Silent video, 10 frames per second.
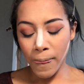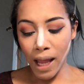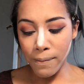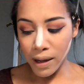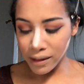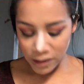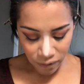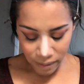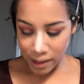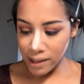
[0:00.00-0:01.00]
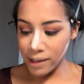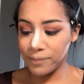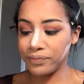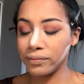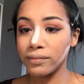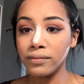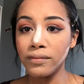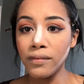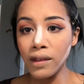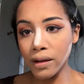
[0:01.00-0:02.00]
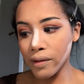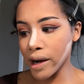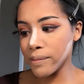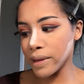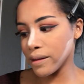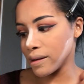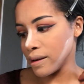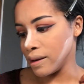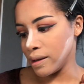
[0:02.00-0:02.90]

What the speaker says: I bought this from my grandmother.